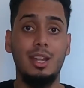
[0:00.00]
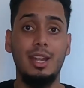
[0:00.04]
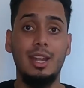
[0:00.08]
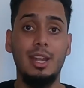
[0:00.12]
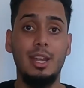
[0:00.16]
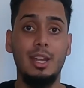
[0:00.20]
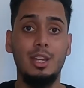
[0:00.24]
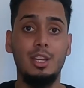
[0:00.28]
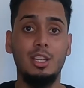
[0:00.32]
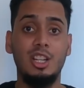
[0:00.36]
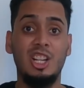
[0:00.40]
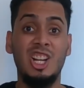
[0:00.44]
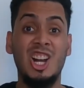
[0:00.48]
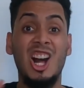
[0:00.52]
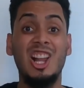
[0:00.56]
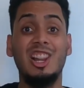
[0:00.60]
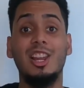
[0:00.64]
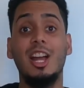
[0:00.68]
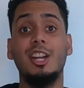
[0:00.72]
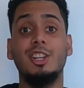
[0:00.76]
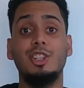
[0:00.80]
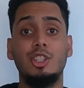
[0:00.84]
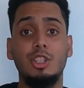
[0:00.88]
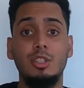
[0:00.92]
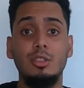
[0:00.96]
in
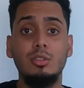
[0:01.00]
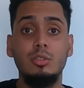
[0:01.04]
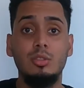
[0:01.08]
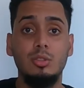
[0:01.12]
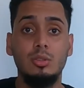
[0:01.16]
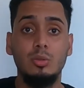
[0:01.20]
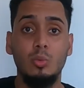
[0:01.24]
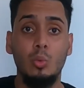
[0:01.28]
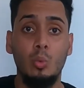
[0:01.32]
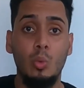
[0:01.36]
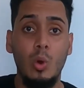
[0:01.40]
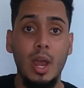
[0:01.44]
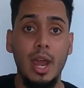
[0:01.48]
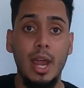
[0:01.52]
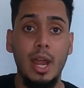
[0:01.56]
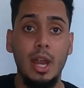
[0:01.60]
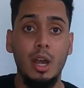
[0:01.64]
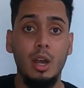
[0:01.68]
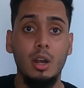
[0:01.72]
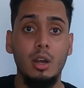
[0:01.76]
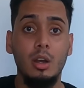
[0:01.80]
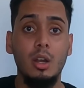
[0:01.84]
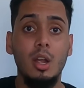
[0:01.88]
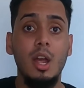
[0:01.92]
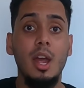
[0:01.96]
collections,
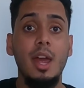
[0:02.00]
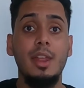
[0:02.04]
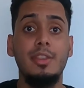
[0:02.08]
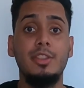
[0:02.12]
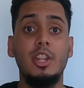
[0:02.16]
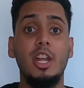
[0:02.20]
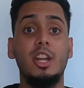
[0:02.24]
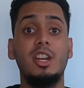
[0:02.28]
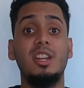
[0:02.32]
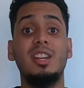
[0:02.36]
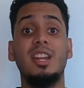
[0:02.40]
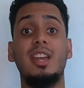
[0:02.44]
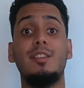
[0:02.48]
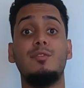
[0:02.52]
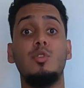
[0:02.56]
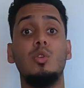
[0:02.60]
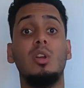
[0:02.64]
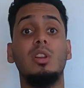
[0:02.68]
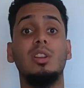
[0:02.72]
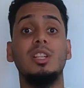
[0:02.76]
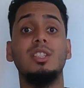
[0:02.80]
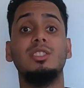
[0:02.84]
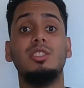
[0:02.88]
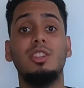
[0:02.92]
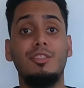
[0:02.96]
where they're going to give you
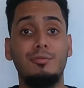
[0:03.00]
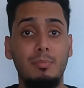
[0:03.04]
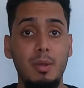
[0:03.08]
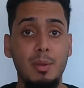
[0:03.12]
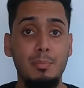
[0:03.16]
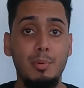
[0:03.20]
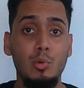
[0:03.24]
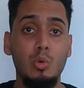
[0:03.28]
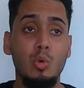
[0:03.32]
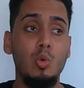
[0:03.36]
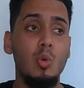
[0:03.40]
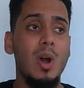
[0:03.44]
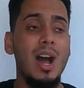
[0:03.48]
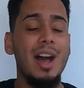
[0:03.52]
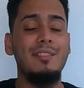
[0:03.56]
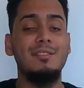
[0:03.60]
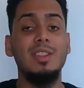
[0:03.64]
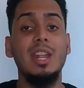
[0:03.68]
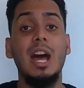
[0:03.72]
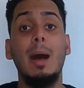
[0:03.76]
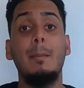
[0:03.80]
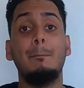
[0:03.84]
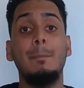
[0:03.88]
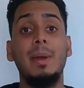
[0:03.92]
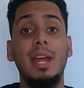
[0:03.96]
a list of people who have
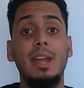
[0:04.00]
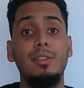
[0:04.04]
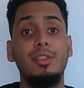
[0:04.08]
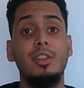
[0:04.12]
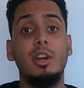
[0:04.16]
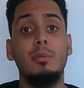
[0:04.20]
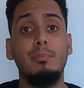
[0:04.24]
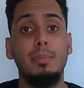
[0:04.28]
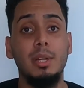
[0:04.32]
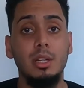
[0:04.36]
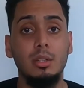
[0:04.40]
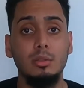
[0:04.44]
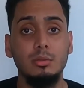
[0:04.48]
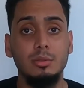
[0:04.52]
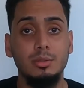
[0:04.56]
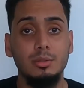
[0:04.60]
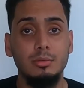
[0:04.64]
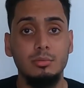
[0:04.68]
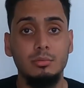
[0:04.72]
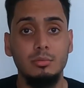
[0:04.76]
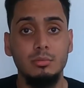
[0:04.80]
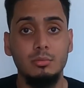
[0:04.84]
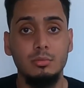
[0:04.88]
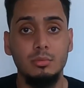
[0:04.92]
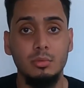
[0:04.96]
not paid their bills,
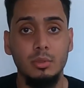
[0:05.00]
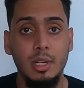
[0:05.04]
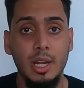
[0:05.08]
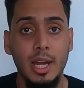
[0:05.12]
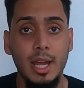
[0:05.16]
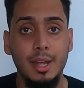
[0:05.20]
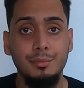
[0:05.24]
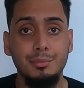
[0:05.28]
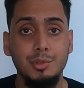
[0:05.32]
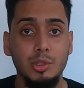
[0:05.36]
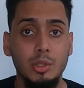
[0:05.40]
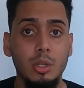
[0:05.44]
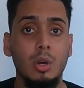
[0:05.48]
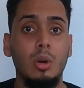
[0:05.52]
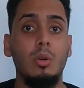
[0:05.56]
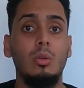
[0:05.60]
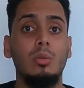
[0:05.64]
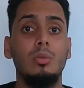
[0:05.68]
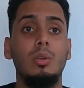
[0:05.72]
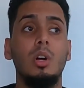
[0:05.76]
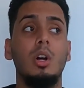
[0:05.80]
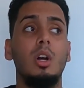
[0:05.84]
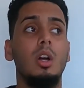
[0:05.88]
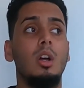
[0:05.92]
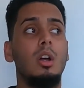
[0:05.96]
right?
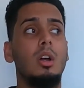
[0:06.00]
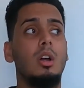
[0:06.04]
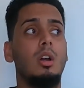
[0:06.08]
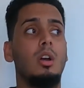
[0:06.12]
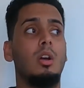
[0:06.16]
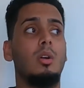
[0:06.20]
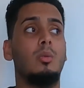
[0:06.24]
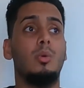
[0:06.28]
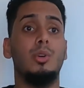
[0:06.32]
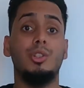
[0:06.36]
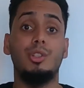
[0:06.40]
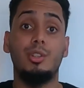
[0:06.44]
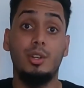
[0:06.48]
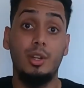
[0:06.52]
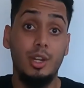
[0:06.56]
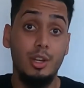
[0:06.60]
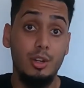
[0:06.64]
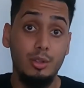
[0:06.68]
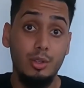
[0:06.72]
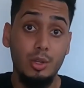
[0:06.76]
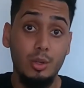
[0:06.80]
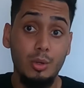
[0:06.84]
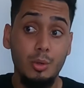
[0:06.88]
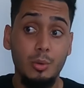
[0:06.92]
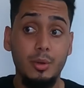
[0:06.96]
So what you need
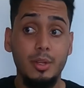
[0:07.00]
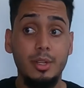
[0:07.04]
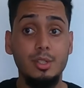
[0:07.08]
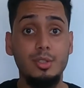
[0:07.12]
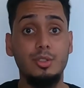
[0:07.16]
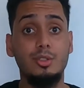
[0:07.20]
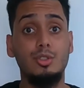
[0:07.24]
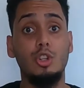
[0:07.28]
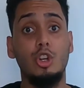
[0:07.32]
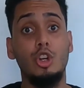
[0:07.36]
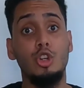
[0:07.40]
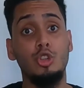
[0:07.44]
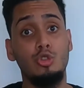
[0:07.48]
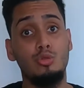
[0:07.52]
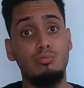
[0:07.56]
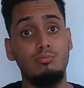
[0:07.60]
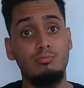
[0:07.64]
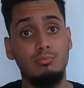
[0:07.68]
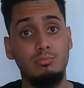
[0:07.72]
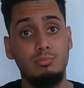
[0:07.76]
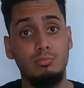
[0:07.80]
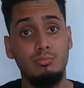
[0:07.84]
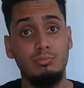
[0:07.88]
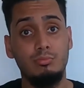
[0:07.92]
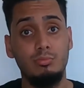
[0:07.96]
to do is
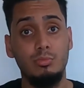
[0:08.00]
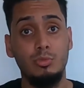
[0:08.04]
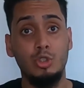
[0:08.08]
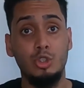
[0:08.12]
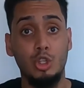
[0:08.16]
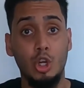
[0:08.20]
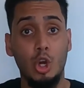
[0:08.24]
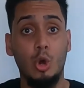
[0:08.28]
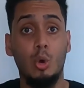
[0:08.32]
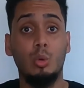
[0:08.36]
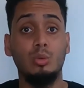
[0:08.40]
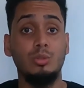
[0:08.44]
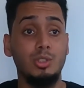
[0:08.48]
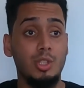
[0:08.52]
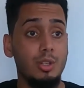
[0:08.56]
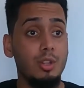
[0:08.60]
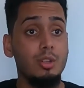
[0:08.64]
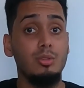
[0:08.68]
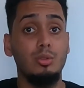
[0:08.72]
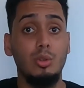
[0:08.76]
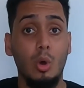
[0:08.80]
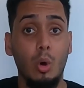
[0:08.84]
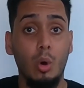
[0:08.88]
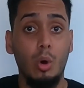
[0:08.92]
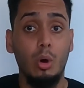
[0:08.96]
go to the
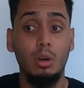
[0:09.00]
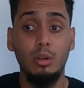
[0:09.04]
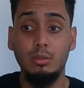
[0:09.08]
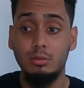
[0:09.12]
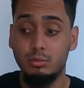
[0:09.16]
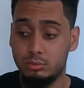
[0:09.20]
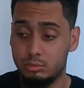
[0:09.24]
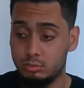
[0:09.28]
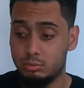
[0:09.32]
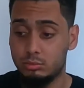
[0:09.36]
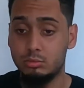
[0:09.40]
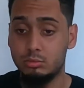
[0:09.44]
door,